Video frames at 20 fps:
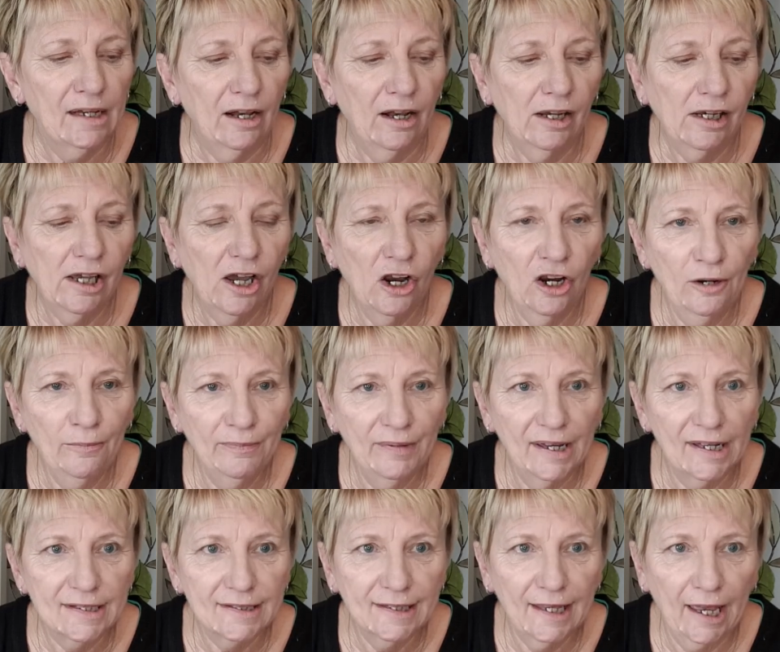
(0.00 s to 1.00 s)
hope
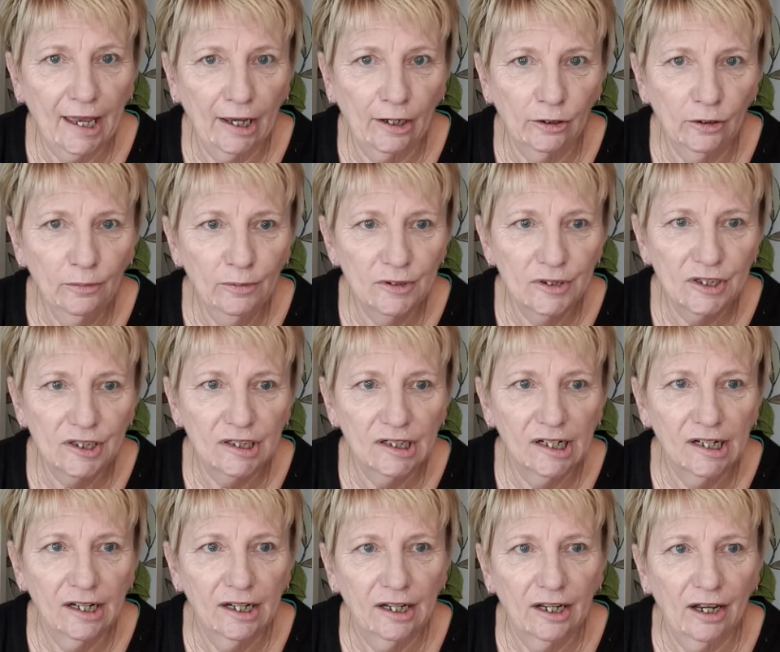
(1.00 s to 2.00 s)
that's helped.
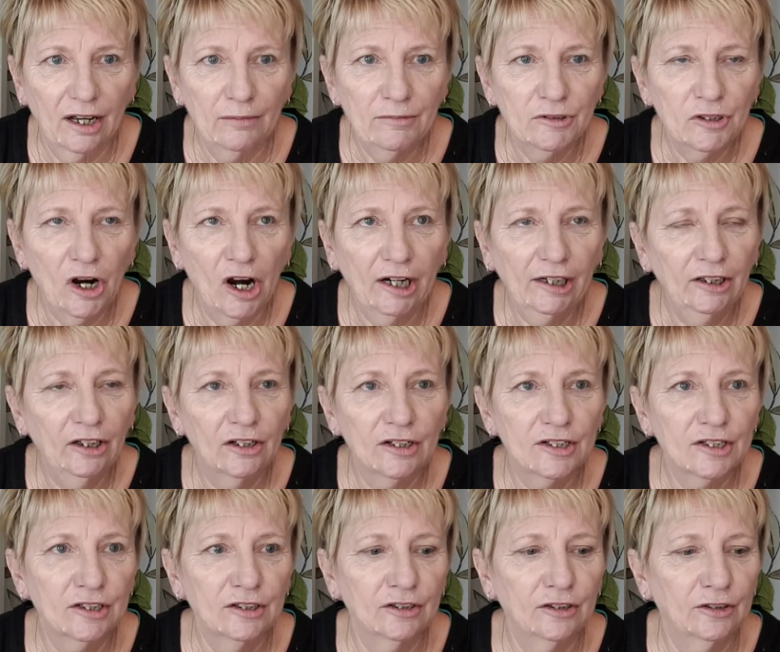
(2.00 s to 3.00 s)
I'm trying not
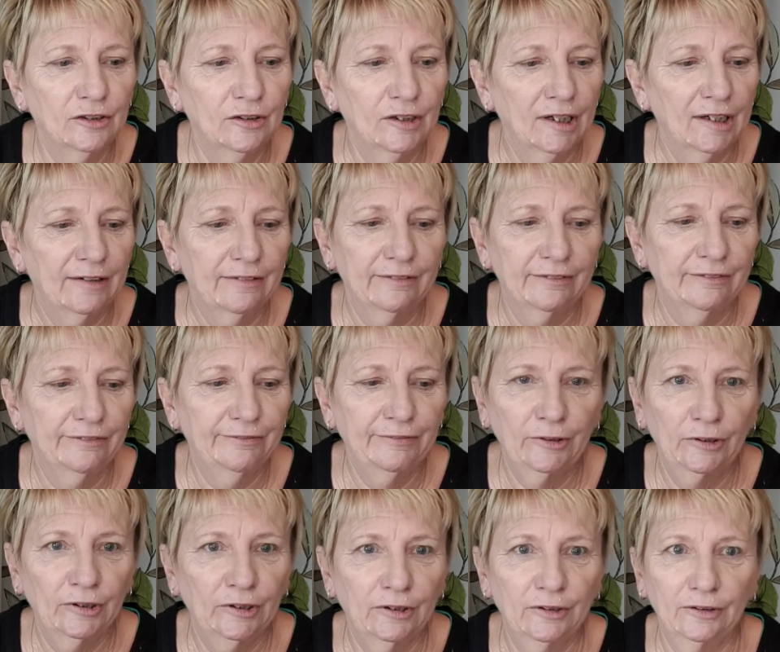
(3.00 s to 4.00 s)
to
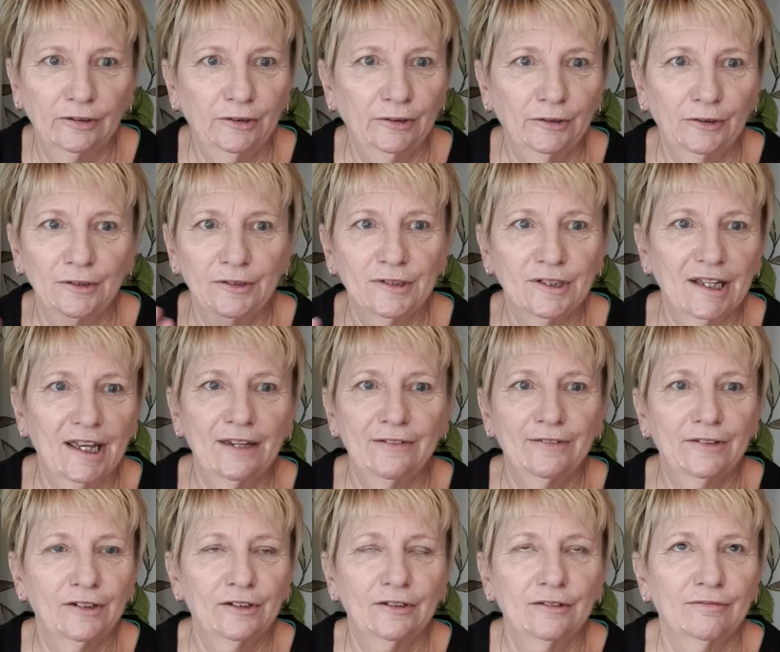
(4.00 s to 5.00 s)
fill you, you know, to give
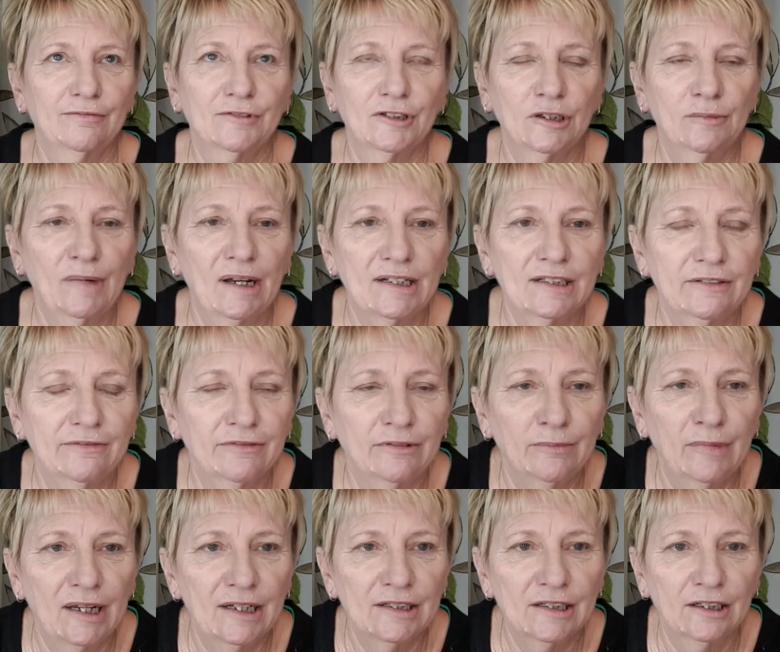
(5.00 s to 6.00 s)
you too much
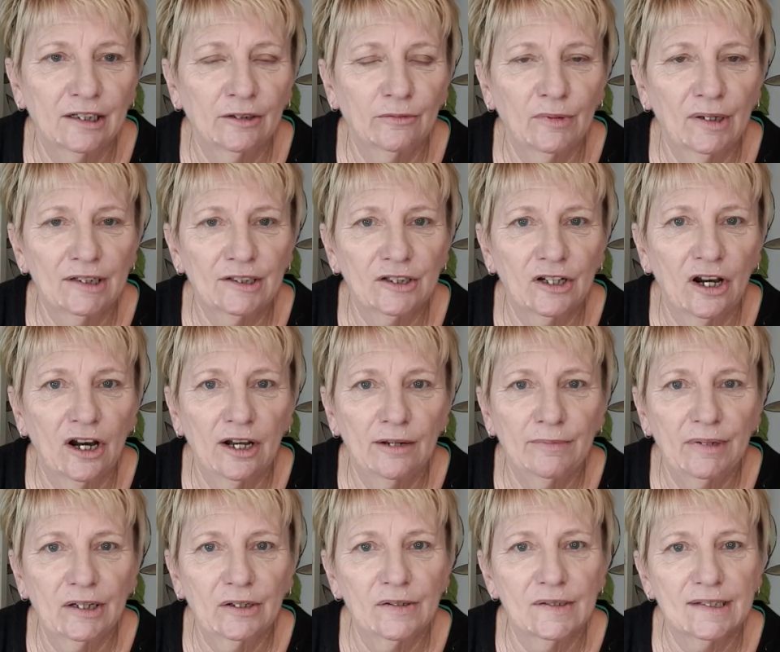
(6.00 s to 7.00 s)
information at one time,
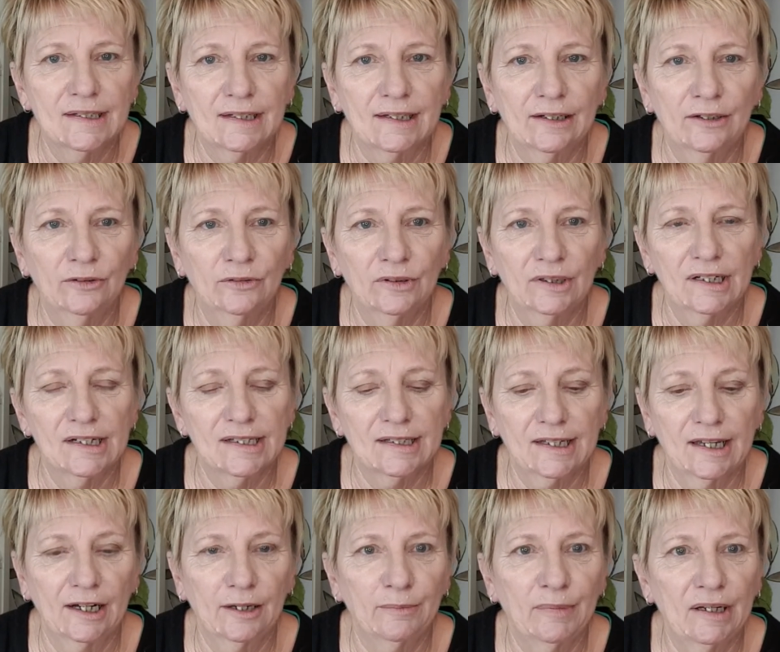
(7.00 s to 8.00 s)
because it can all just
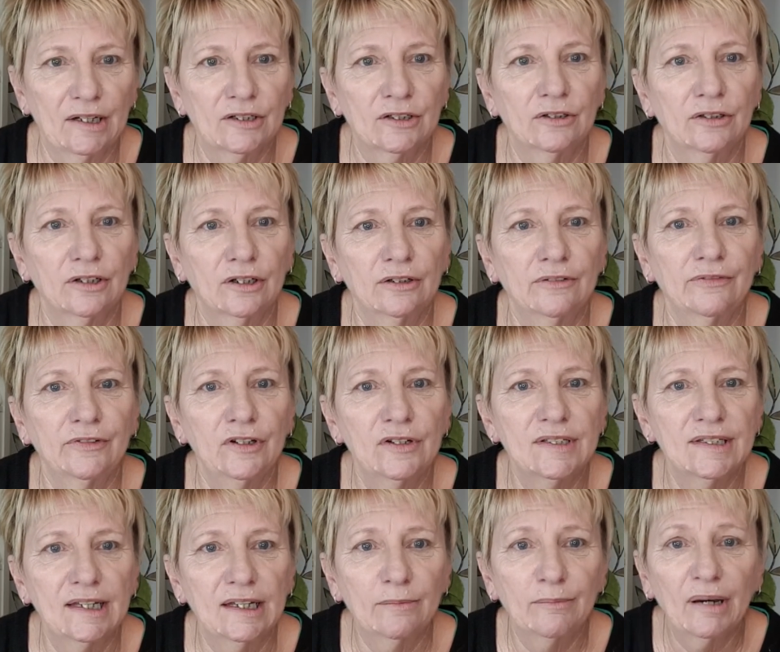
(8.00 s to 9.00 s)
get a bit too confusing.